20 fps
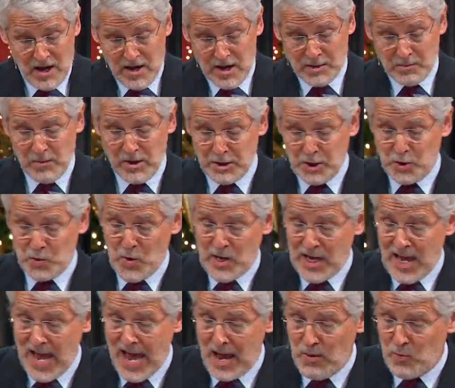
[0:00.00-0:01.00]
as much as we
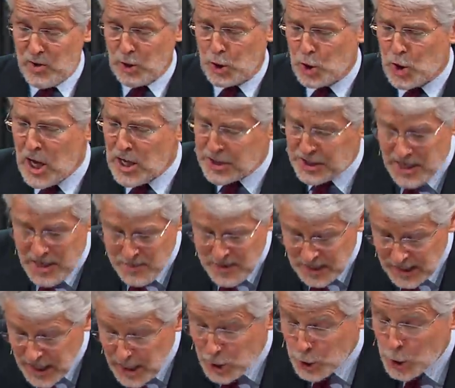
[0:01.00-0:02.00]
can with
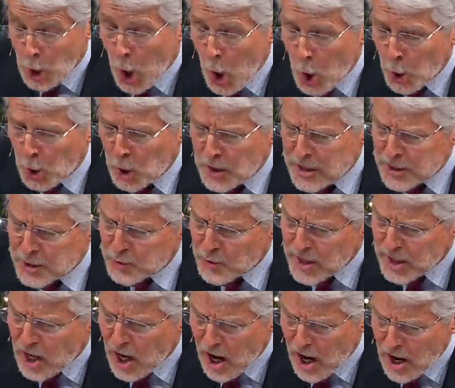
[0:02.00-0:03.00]
seemingly total
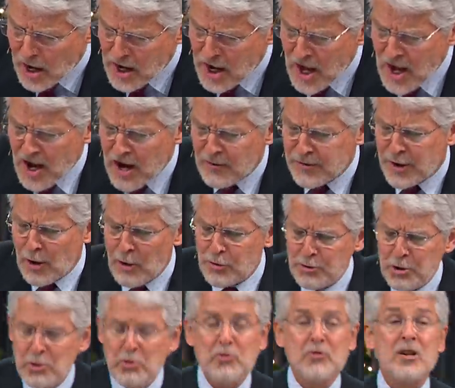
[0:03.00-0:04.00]
disregard of
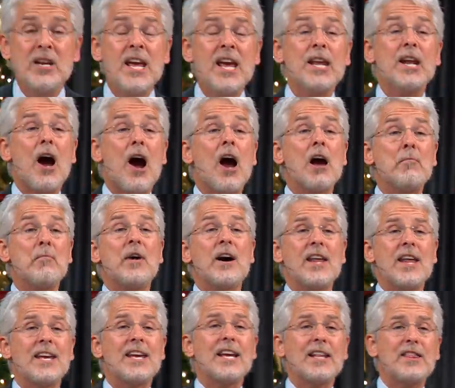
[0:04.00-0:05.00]
those who need our
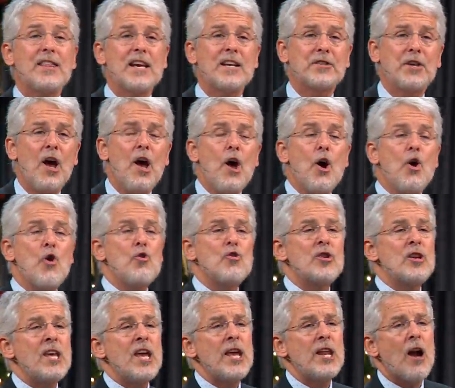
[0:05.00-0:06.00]
money. Get this, who
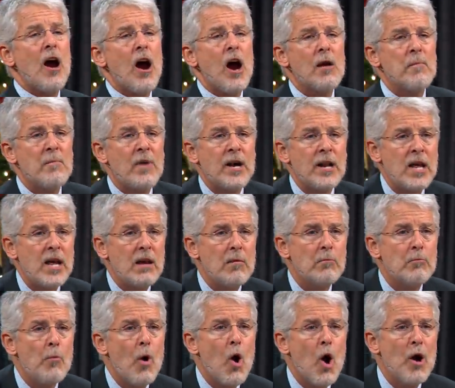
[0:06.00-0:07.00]
need our money
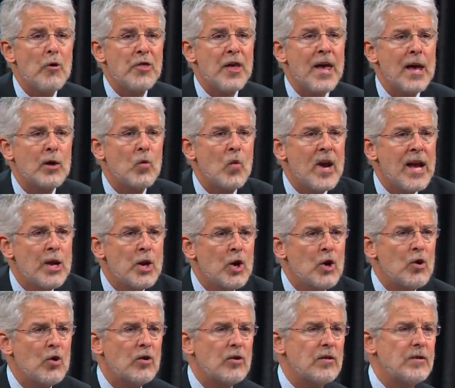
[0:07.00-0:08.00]
more than we
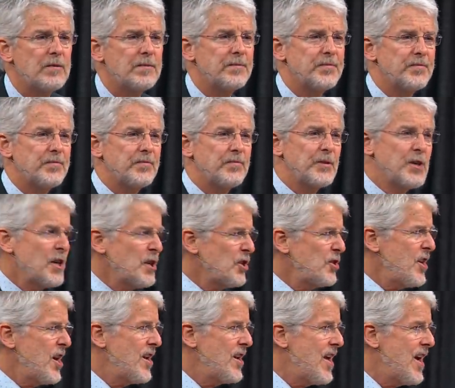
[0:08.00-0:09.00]
do. Do you
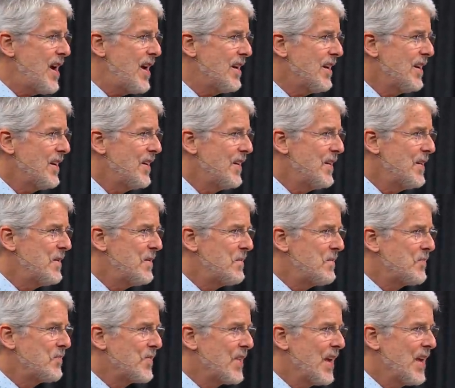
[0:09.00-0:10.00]
understand that?
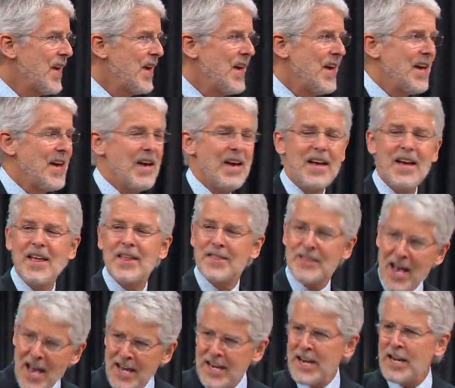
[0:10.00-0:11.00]

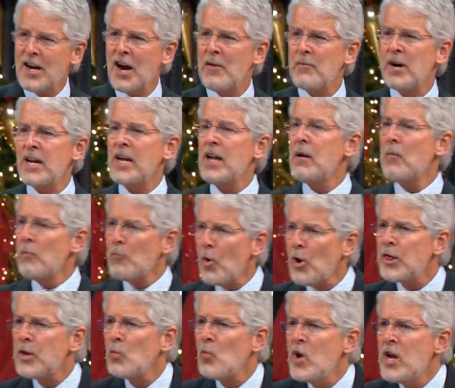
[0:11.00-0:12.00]
They need our money
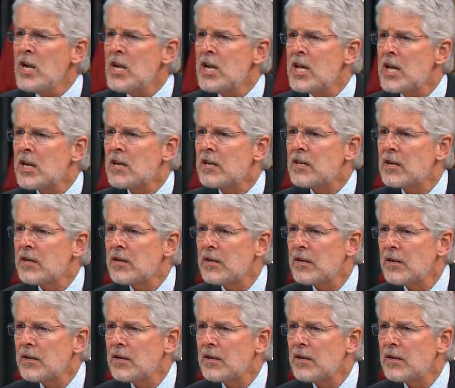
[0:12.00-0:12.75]
more than we need it.